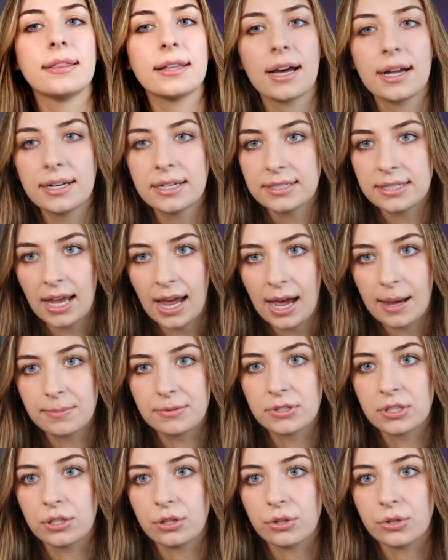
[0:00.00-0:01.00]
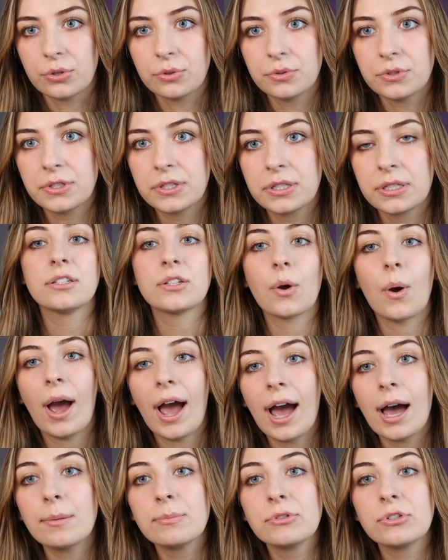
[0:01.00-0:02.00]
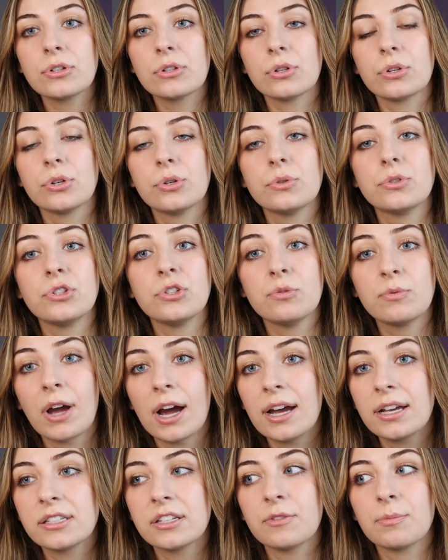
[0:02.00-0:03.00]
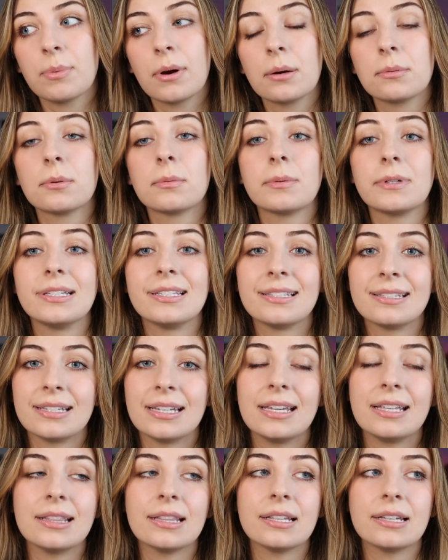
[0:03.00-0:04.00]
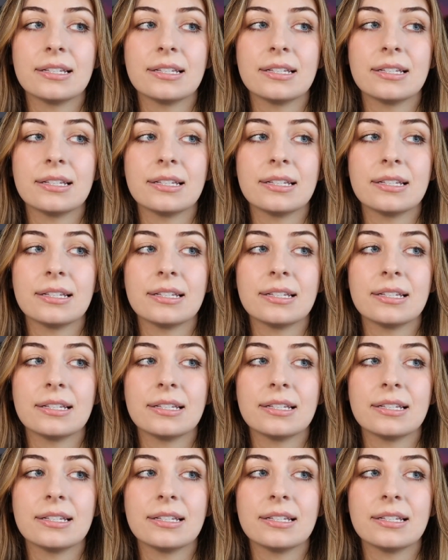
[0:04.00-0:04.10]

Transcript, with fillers: And that is absolutes. So absolutes, you guys have probably seen